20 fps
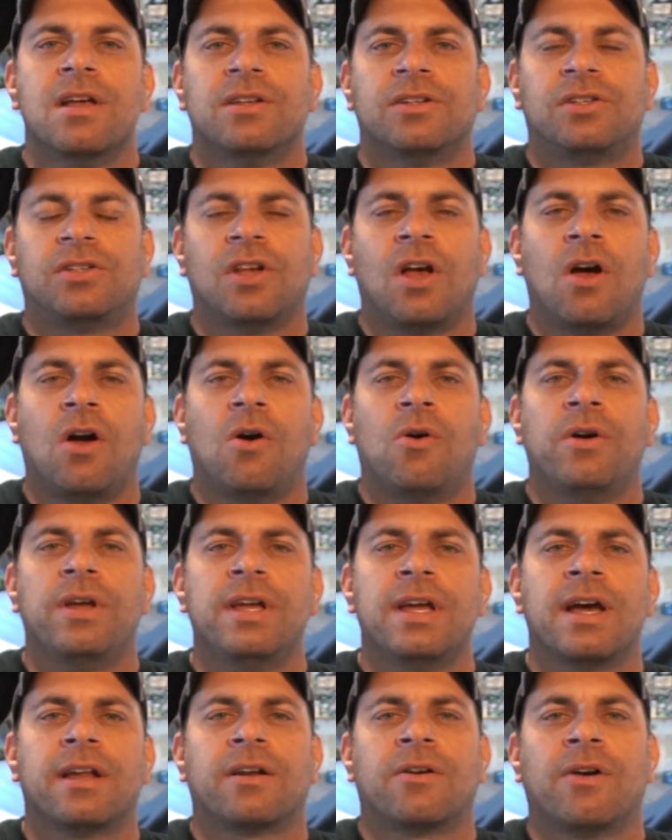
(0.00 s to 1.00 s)
So
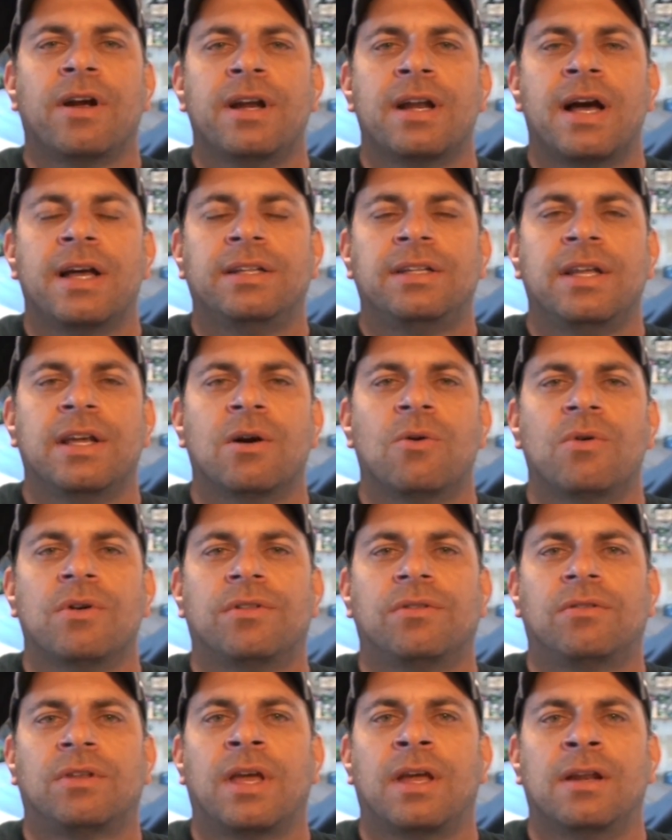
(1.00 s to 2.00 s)
he had a great idea
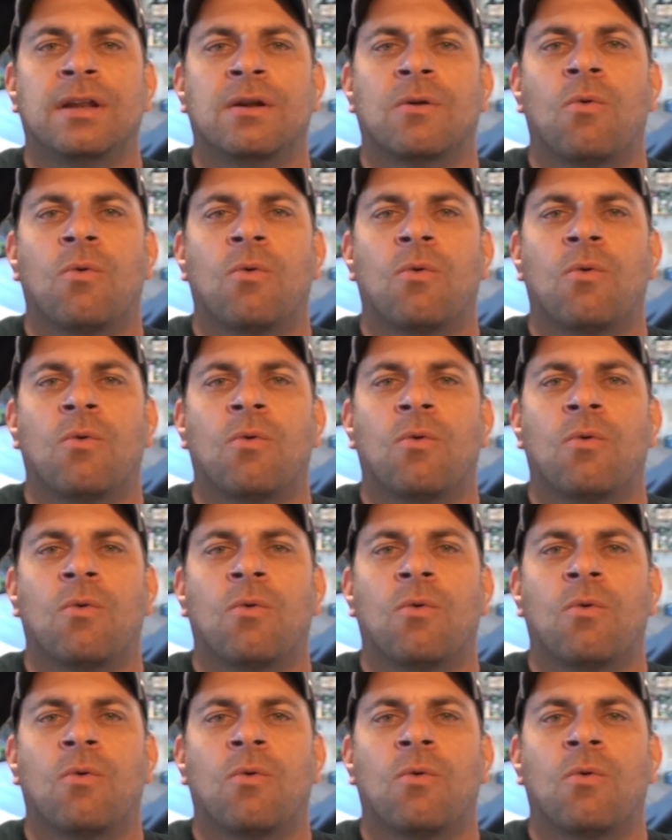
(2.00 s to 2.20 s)
with getting